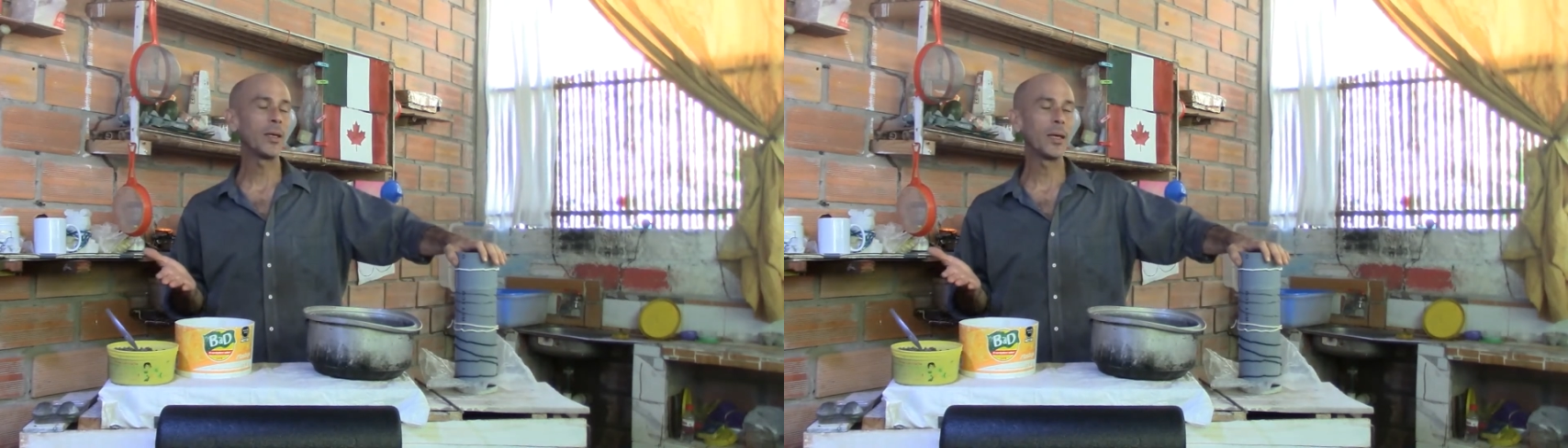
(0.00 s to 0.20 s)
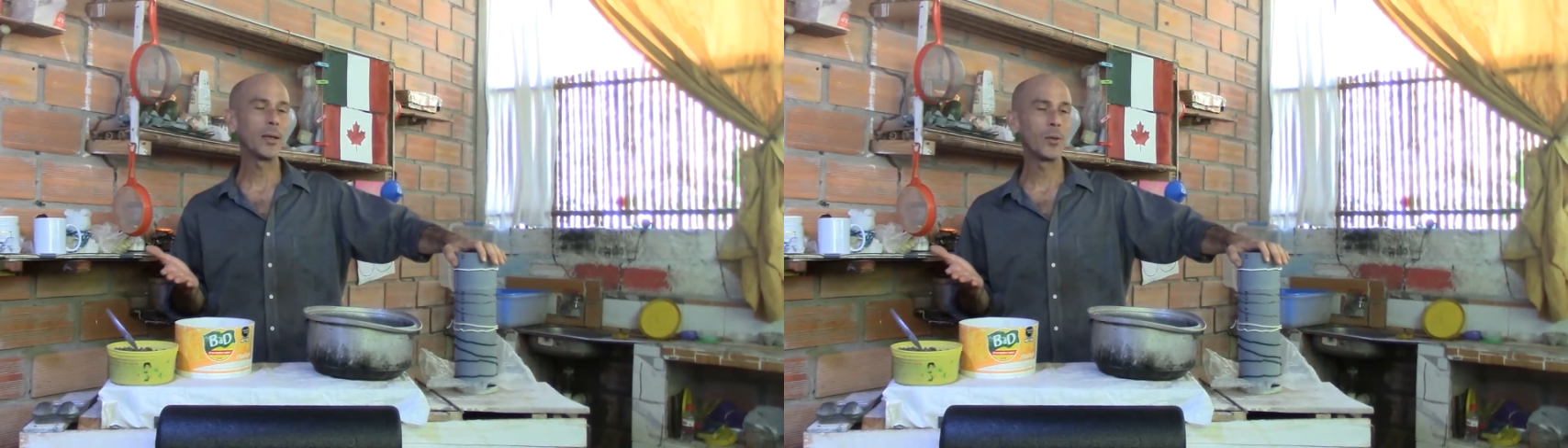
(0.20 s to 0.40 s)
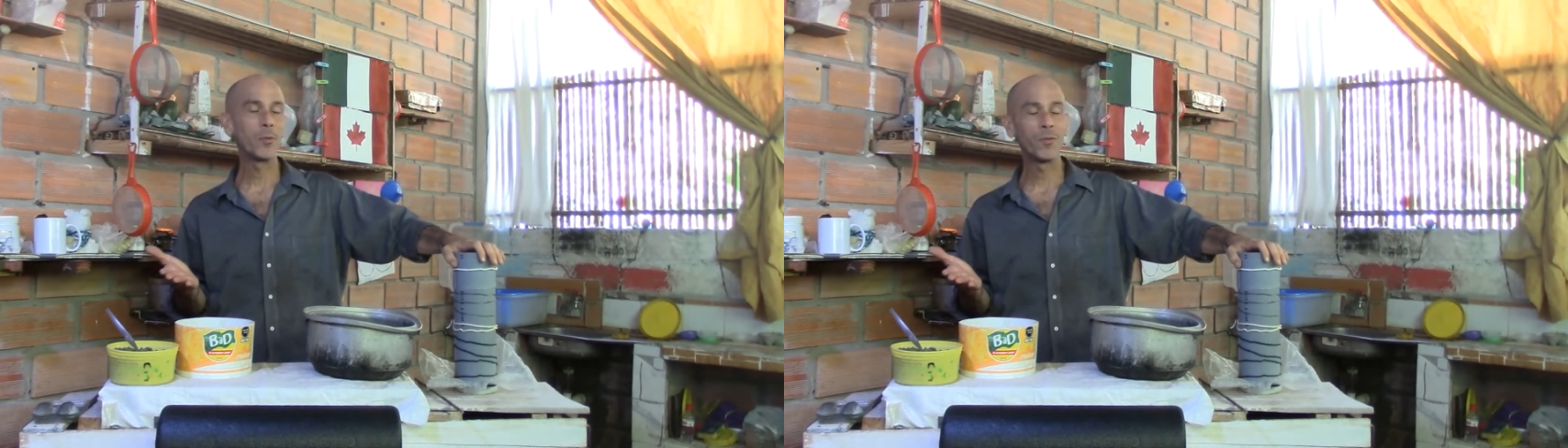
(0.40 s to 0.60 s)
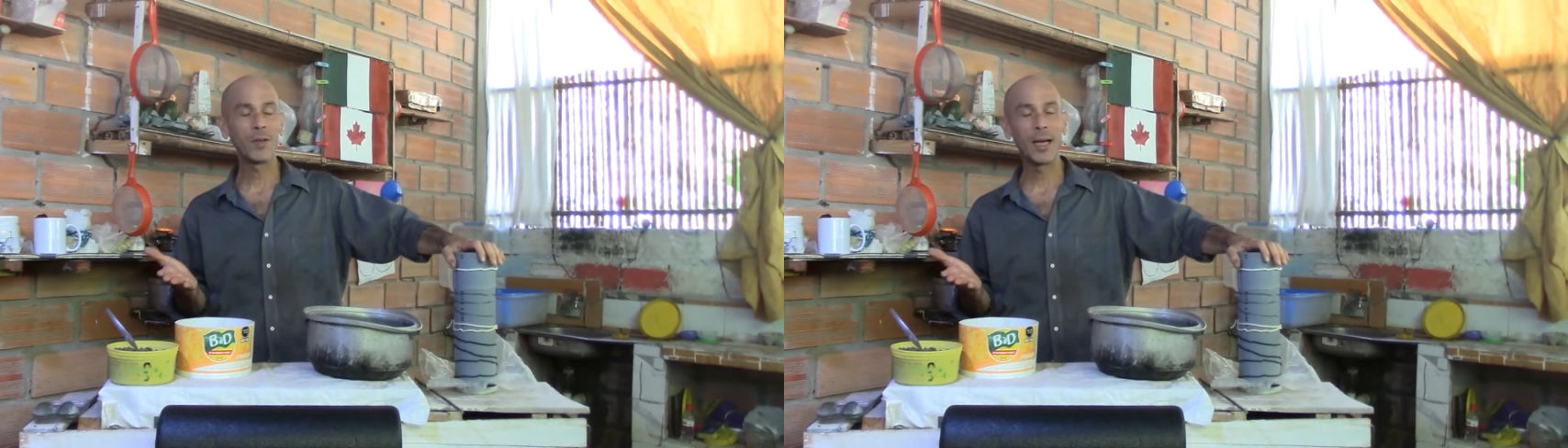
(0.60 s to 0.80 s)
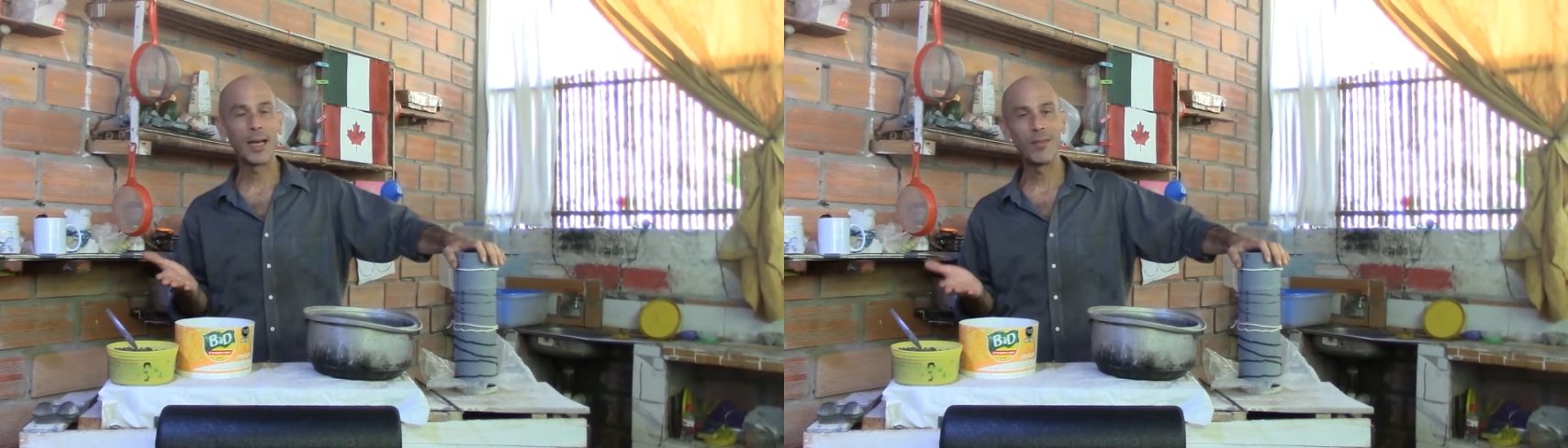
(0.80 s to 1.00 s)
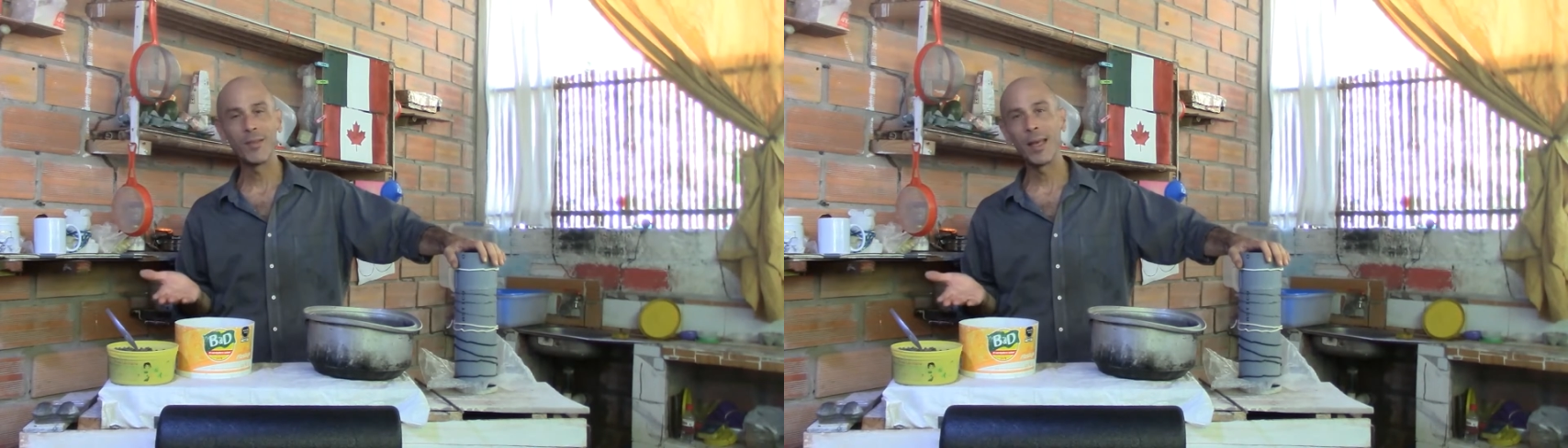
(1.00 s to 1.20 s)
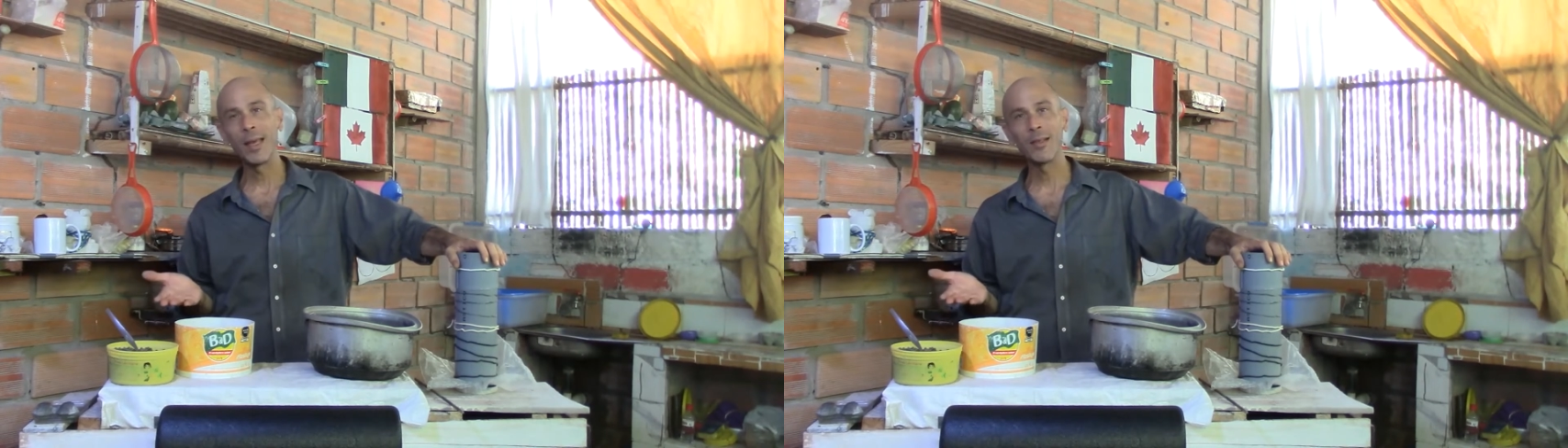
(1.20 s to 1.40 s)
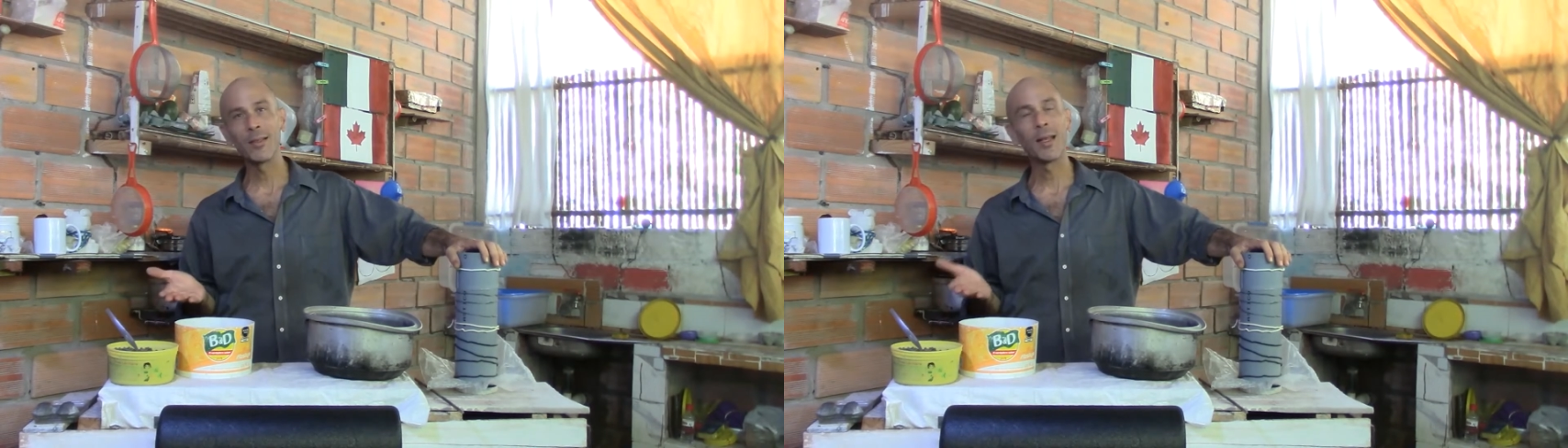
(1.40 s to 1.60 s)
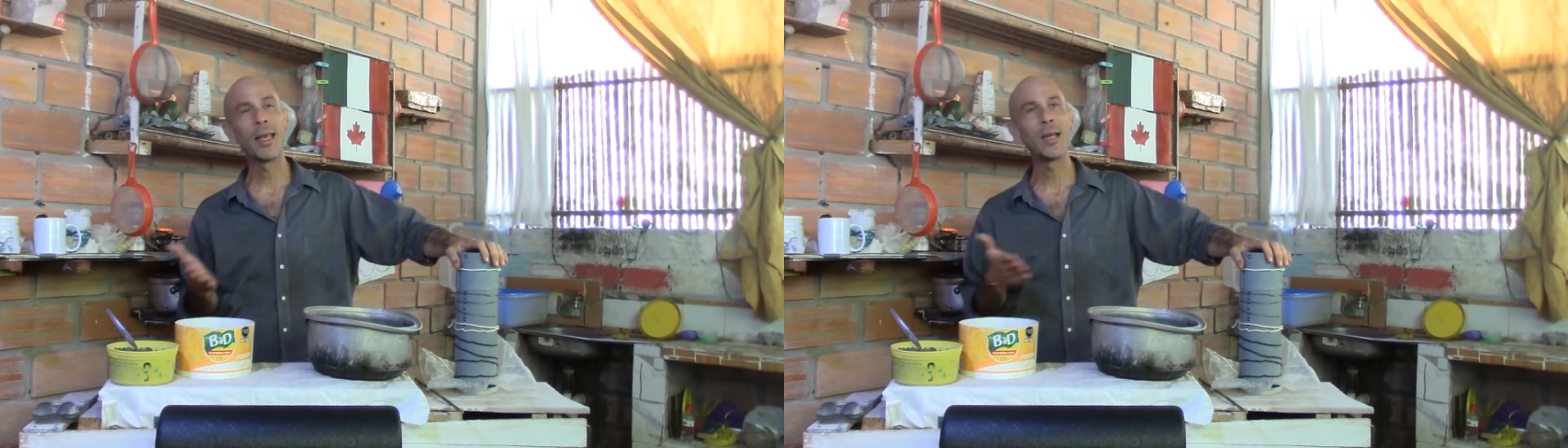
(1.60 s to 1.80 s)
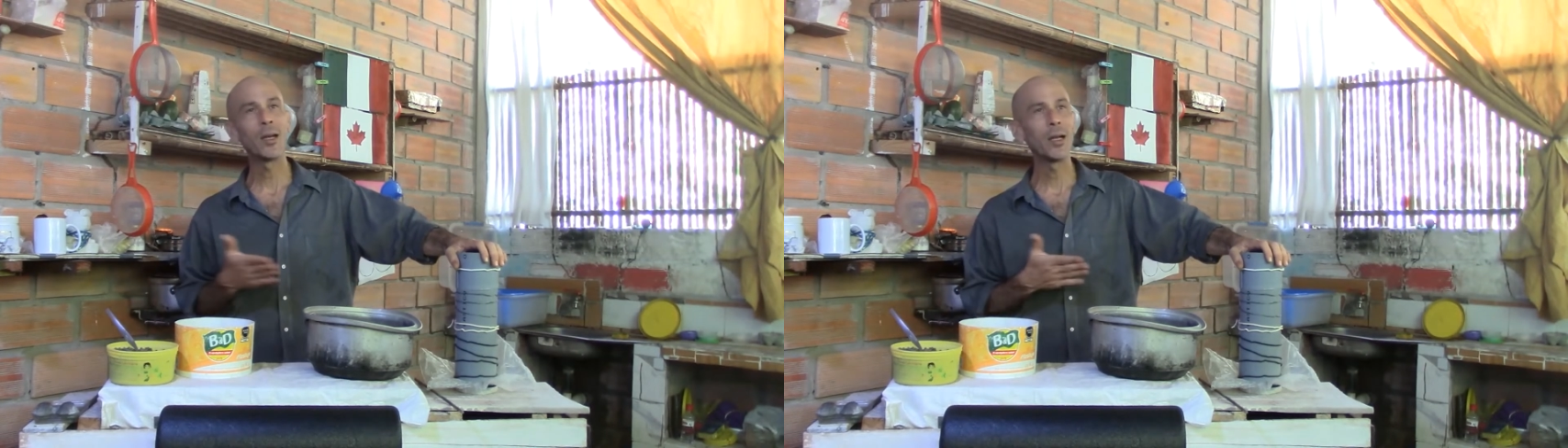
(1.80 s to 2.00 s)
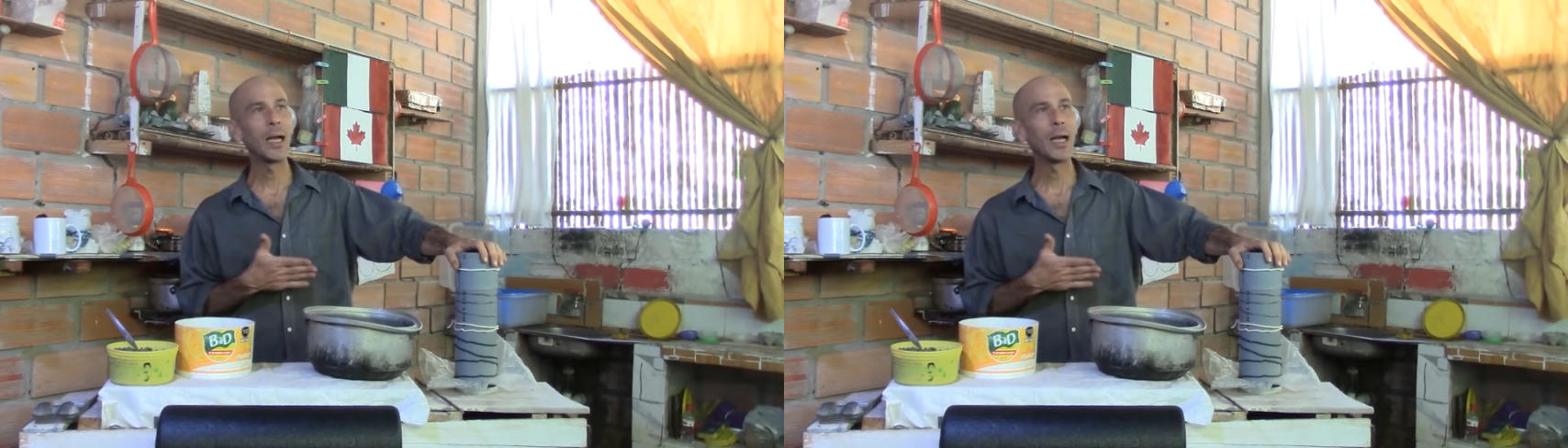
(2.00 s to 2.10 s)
5 days later